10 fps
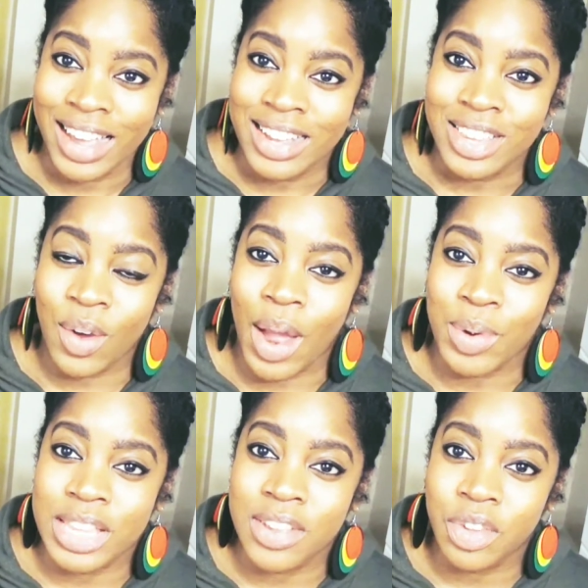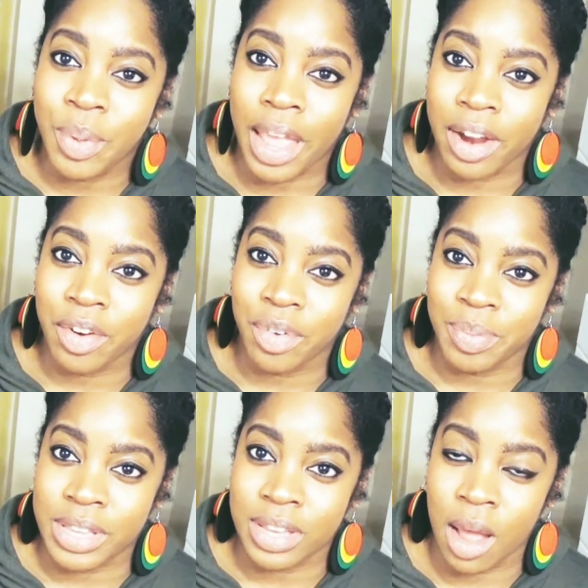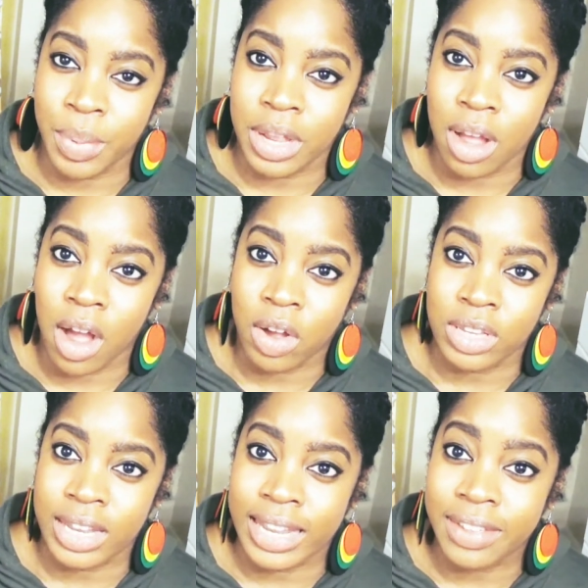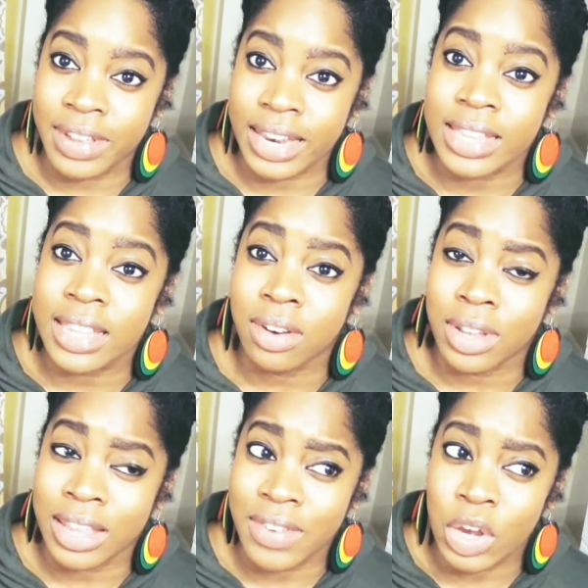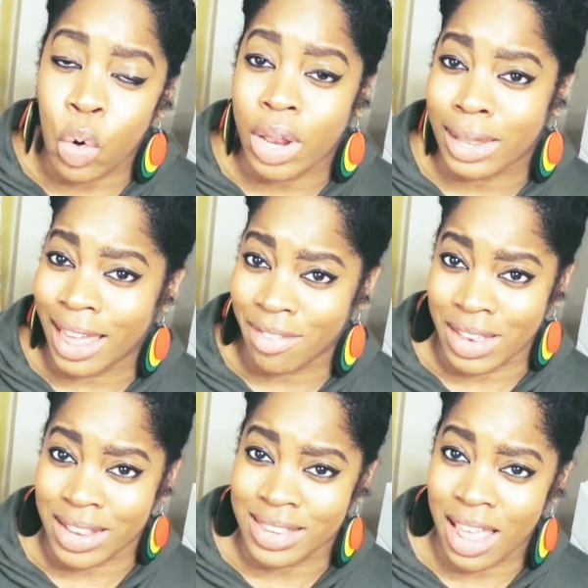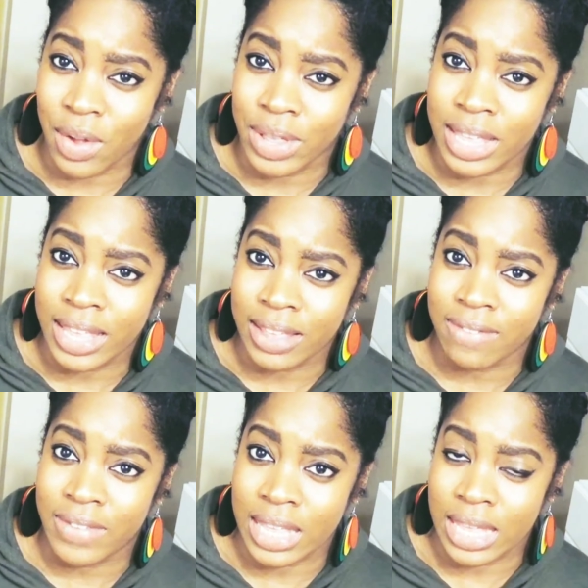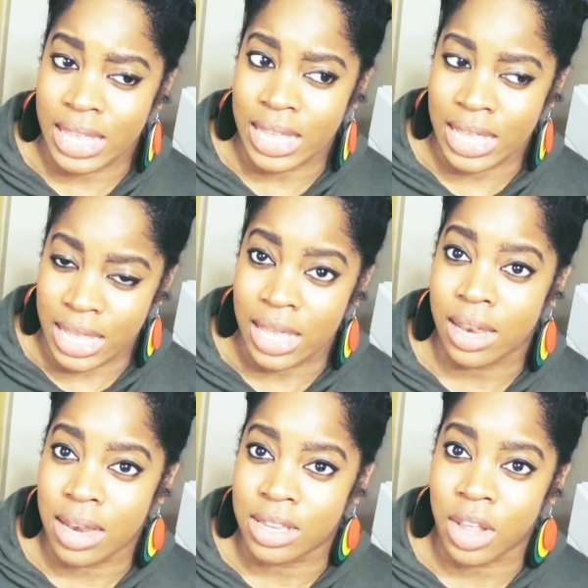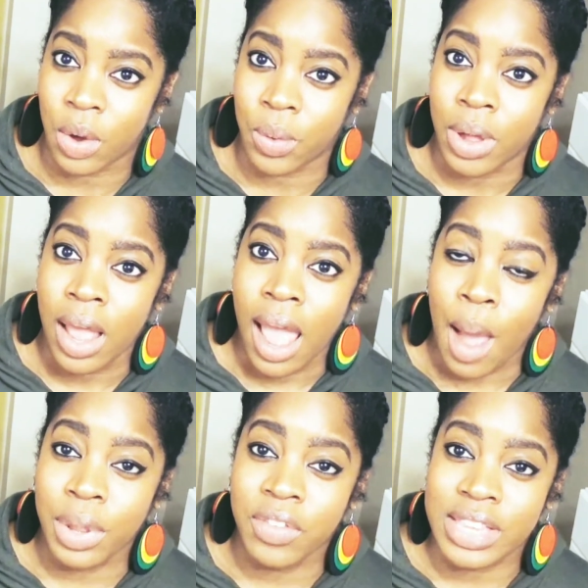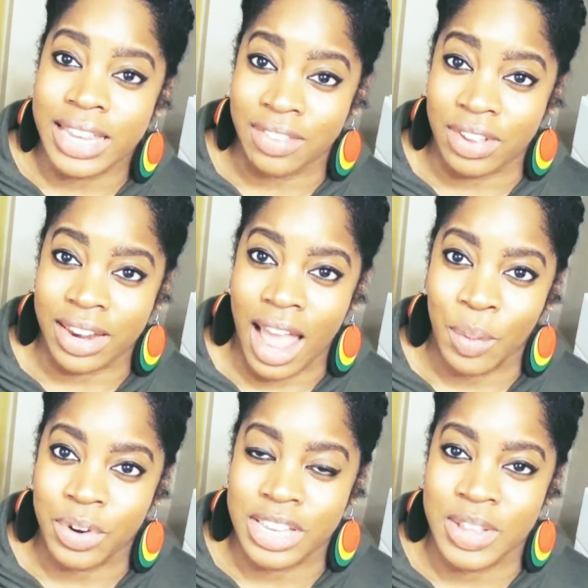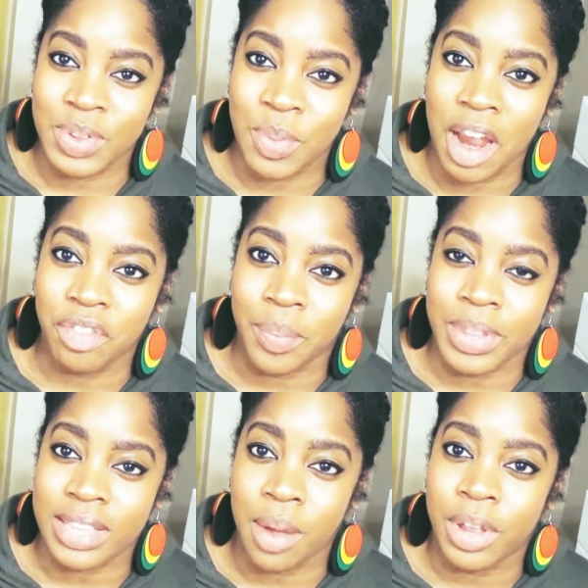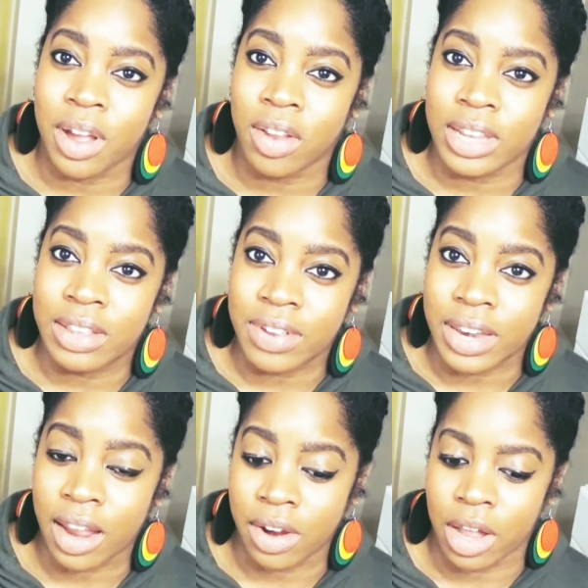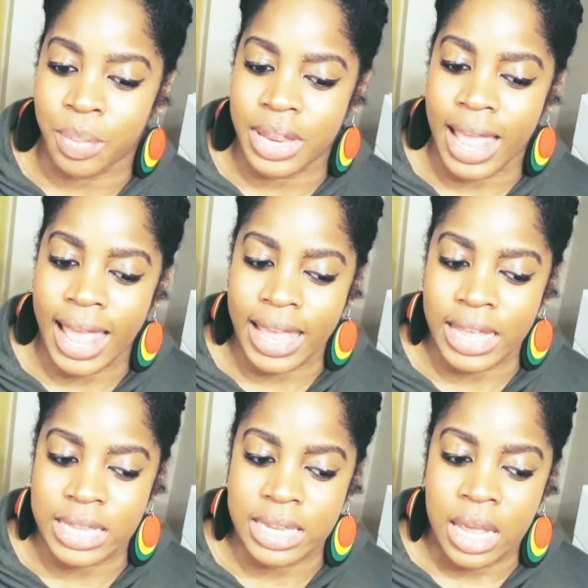So I received some hair from this company called Leave-In. It's either Leave-In or Levin. It's L-E-E-V-E-N. So I believe it's Leave-In. I received some hair from this company called Leave-In Hair Company, and